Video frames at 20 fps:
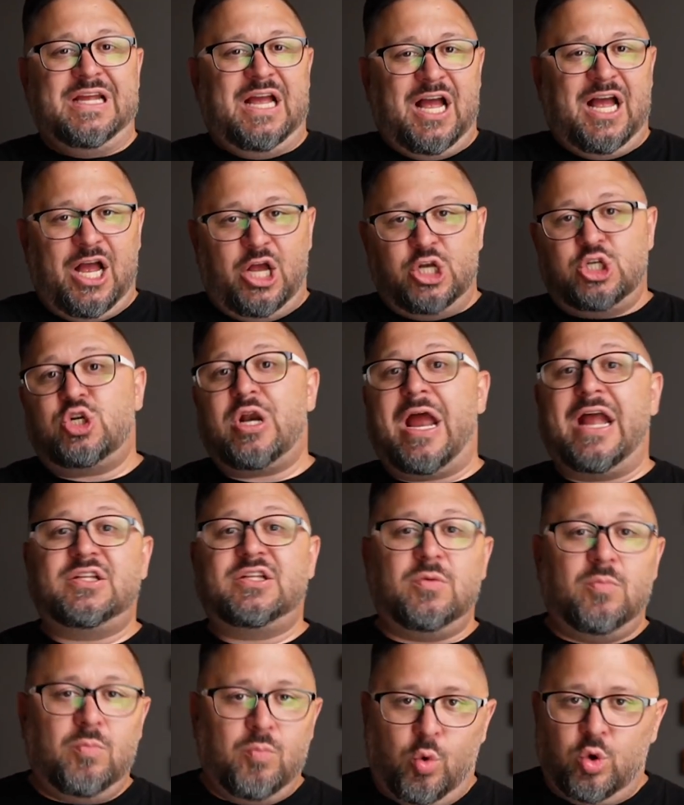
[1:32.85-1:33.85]
uh,
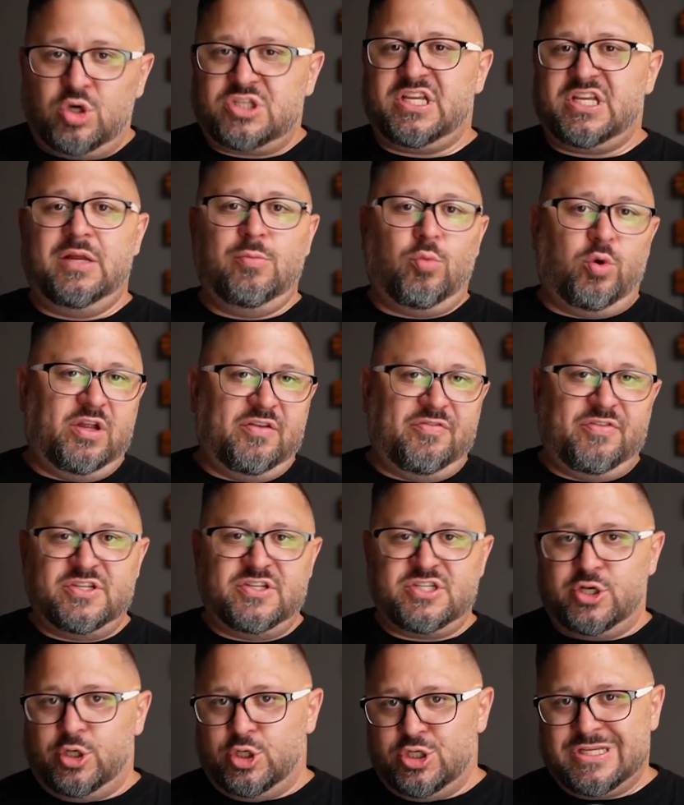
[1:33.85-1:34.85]
attract more Sunday morning
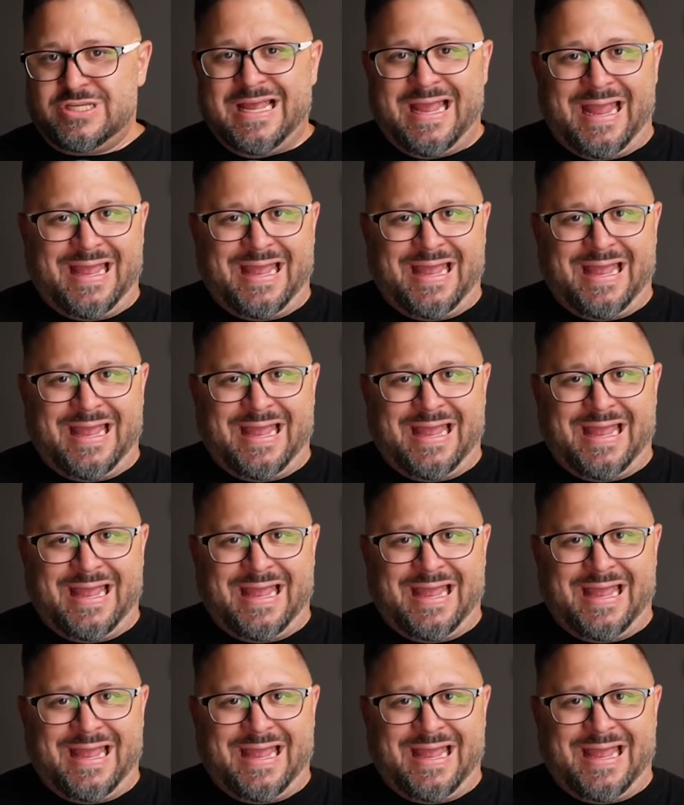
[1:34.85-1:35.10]
visitors,